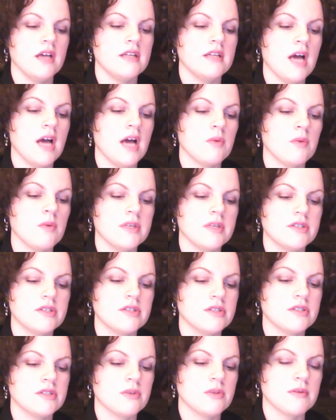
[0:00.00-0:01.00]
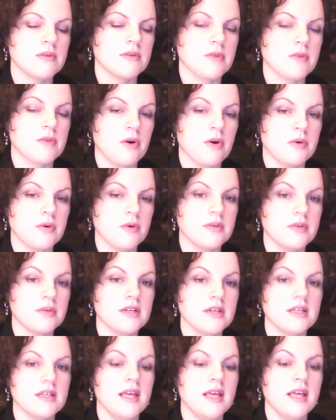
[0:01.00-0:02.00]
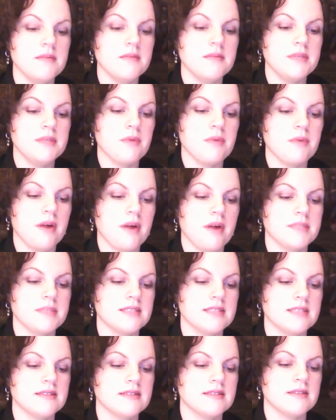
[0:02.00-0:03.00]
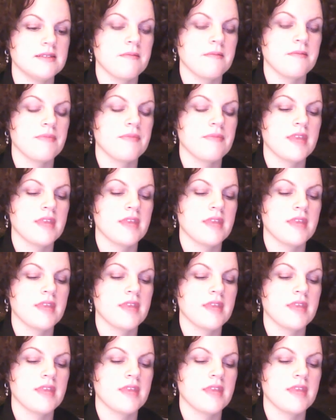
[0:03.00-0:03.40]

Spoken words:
Not winter storm cold. Empty promises.